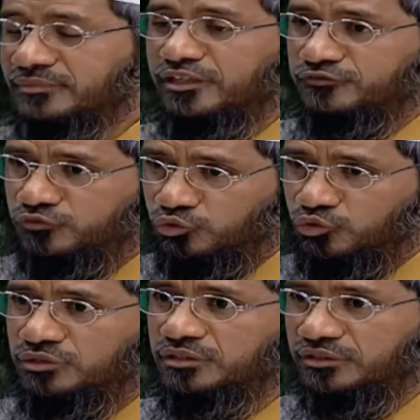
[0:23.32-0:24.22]
That is
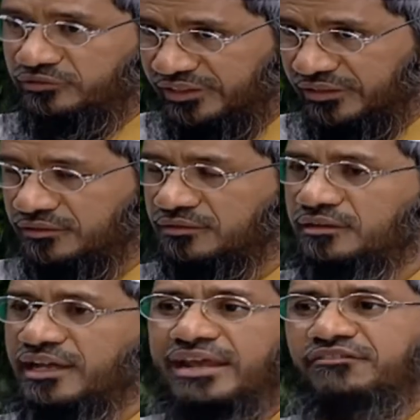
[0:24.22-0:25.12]
food, drink,
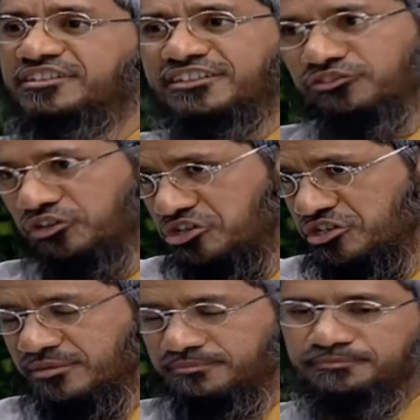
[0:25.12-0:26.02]
and having sexual
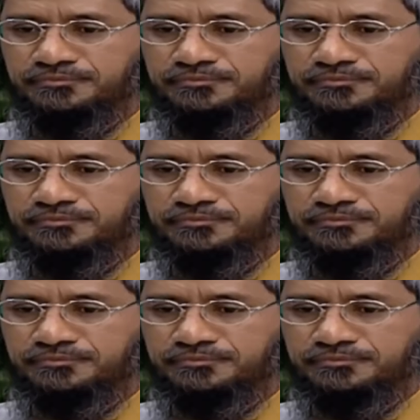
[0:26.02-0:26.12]
relationship.